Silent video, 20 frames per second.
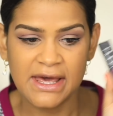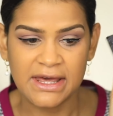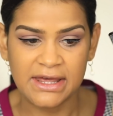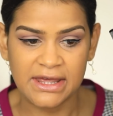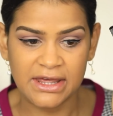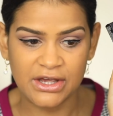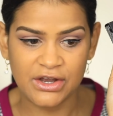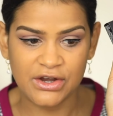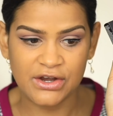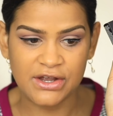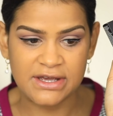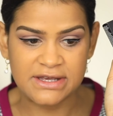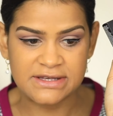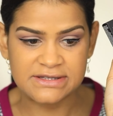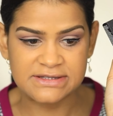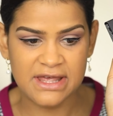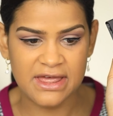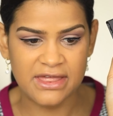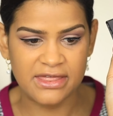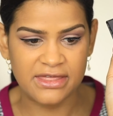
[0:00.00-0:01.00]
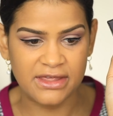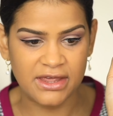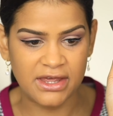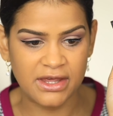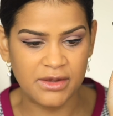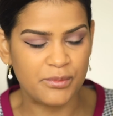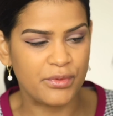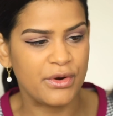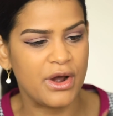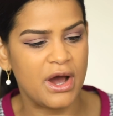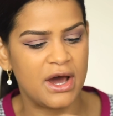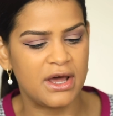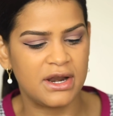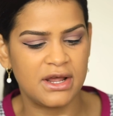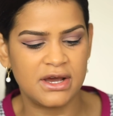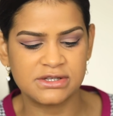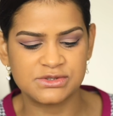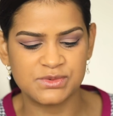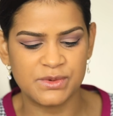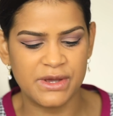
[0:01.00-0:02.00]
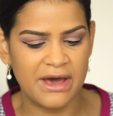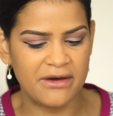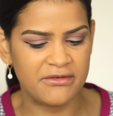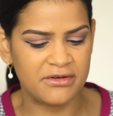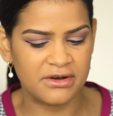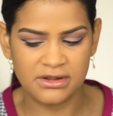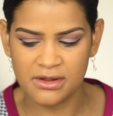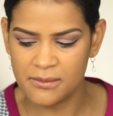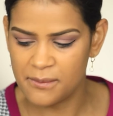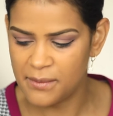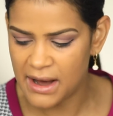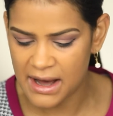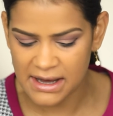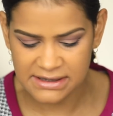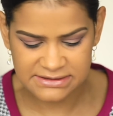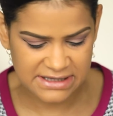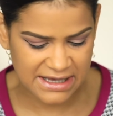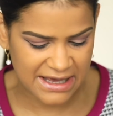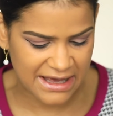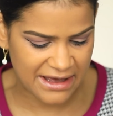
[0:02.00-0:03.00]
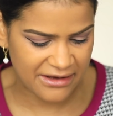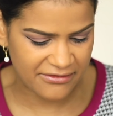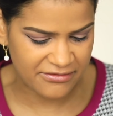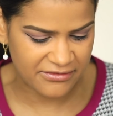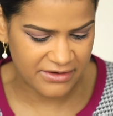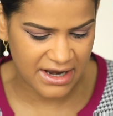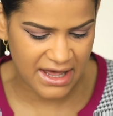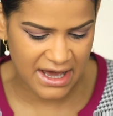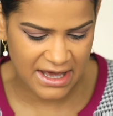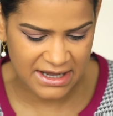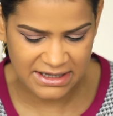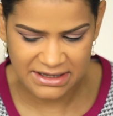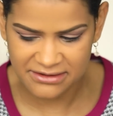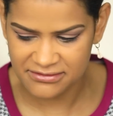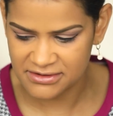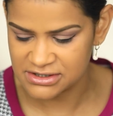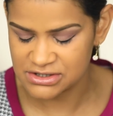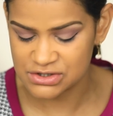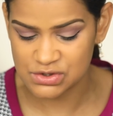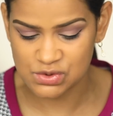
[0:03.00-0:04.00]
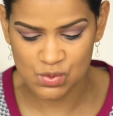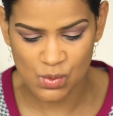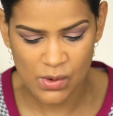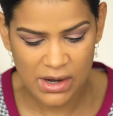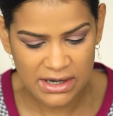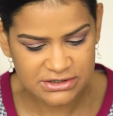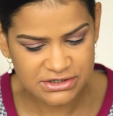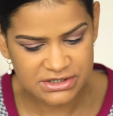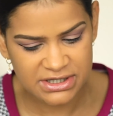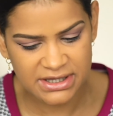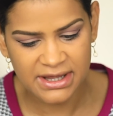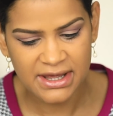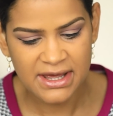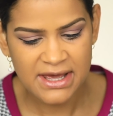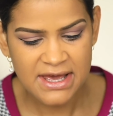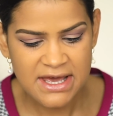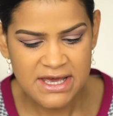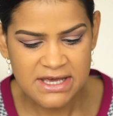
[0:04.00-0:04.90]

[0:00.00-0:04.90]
Here is the product. We have it in the box. I have not even swatched it.